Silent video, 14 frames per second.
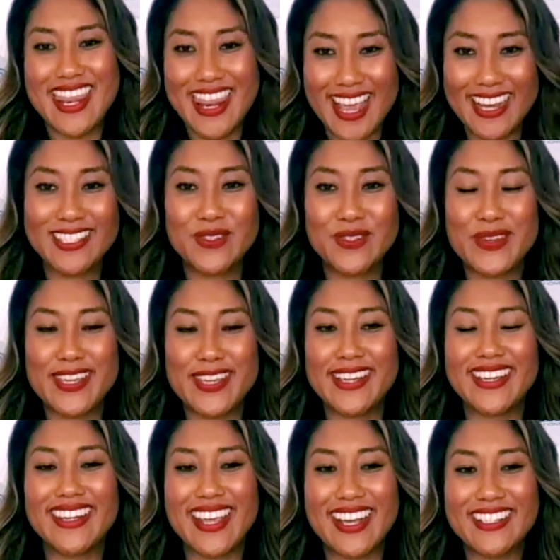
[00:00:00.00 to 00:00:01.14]
next week,
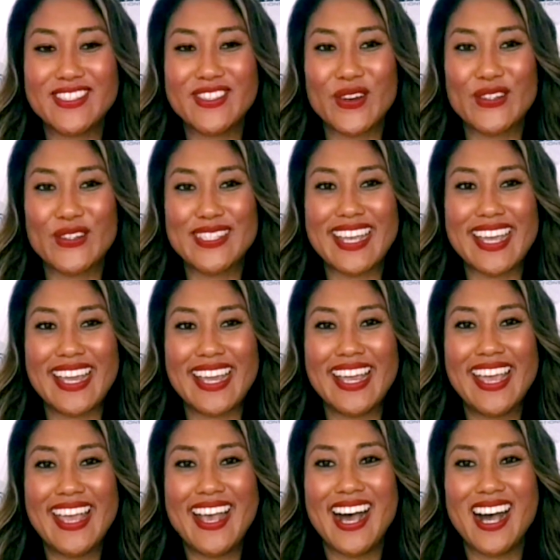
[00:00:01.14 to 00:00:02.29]
next Thursday.
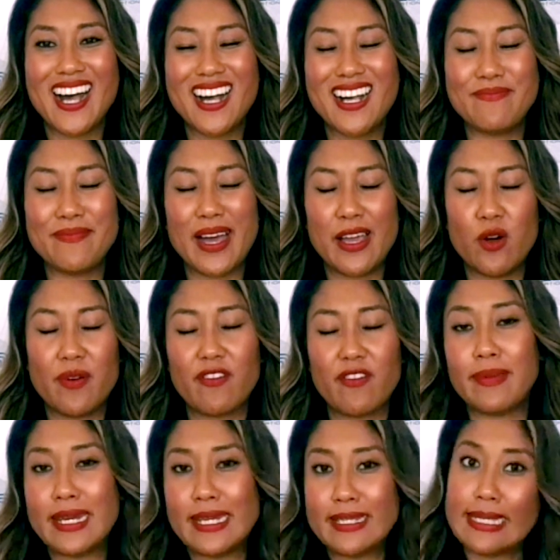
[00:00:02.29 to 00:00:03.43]
I hope
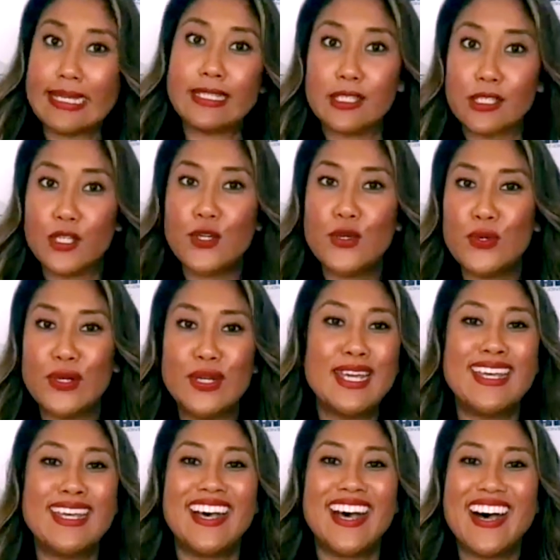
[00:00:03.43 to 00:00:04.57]
everybody stays tuned.
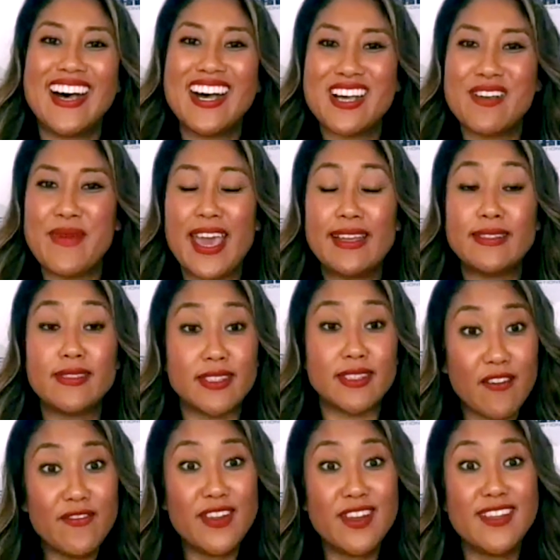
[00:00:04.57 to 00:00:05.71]
And
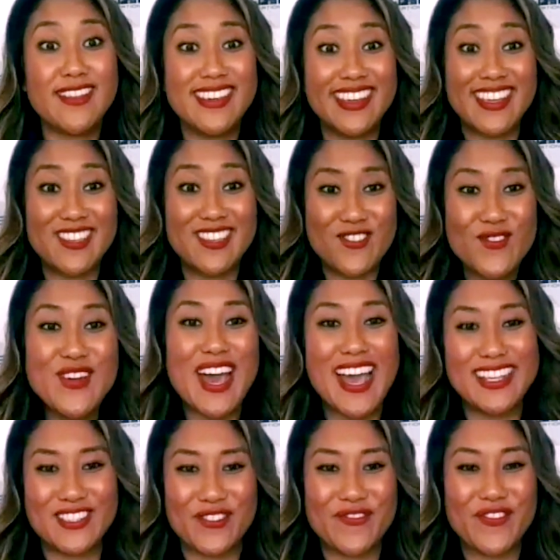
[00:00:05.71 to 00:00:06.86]
definitely you
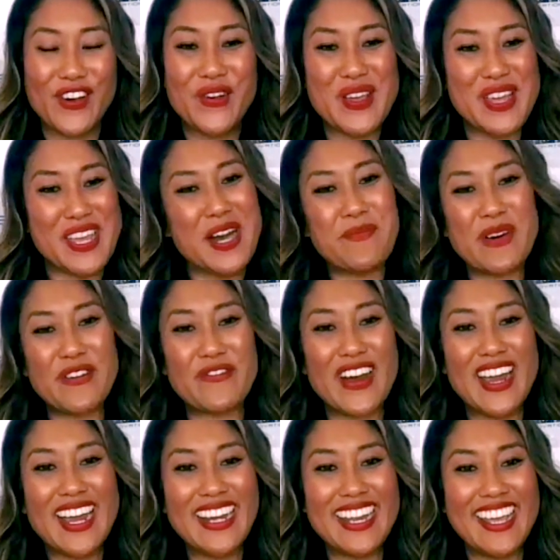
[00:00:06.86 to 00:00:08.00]
guys are following up on
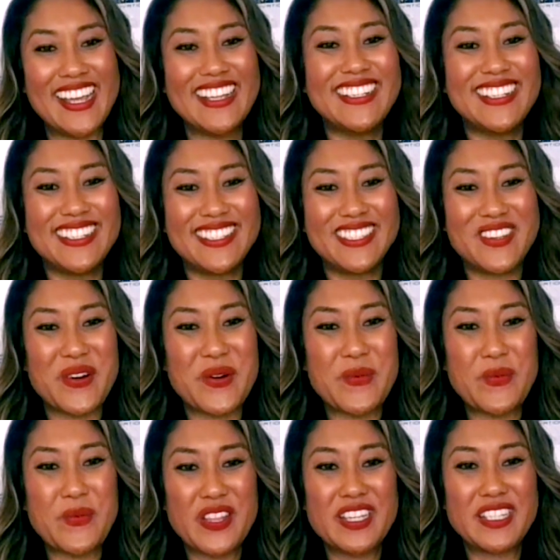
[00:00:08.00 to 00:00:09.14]
Friday. So I'm
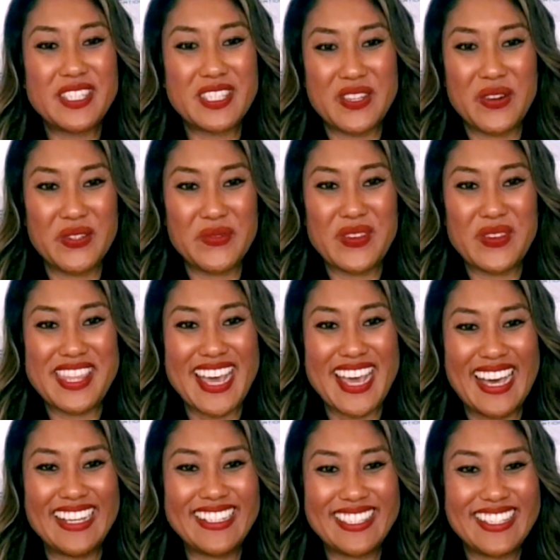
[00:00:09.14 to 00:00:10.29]
really stoked with
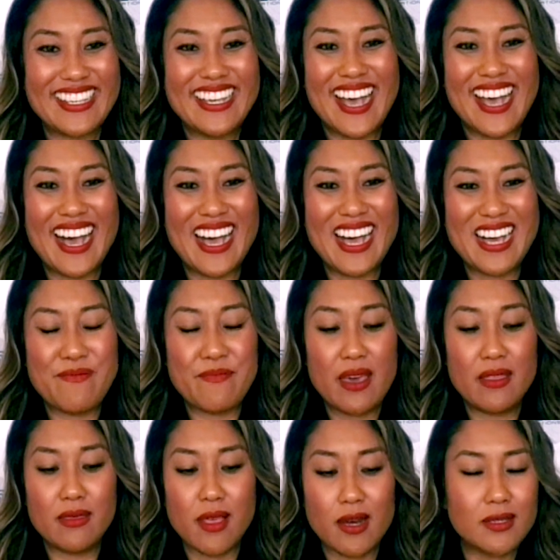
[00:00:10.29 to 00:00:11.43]
that. And
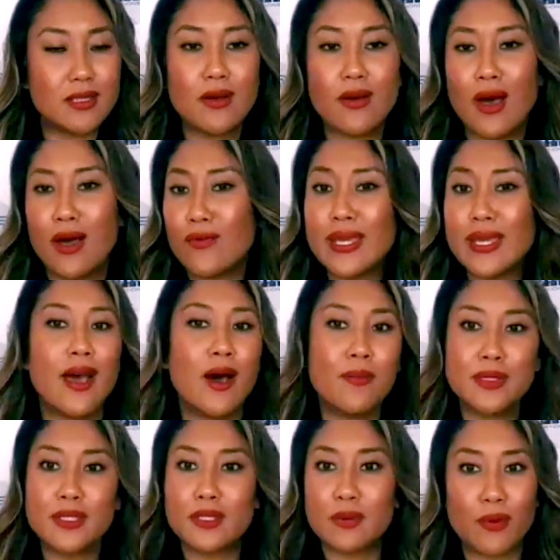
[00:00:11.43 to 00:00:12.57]
let us know how we can help
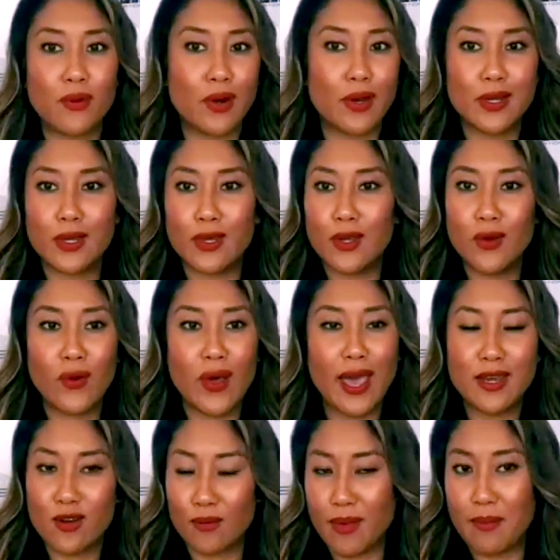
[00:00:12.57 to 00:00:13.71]
and support you and
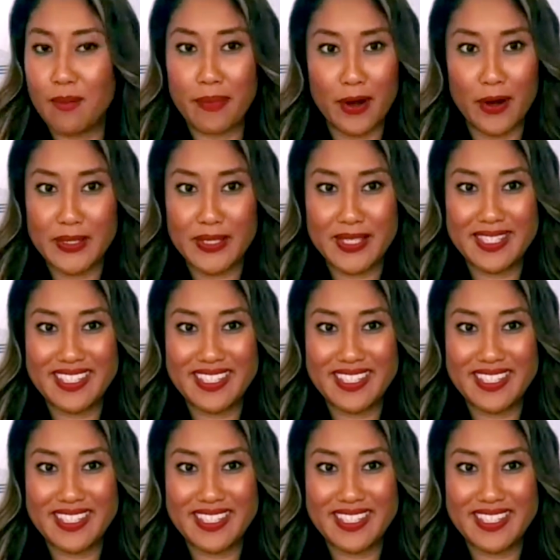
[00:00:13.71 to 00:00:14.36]
your members.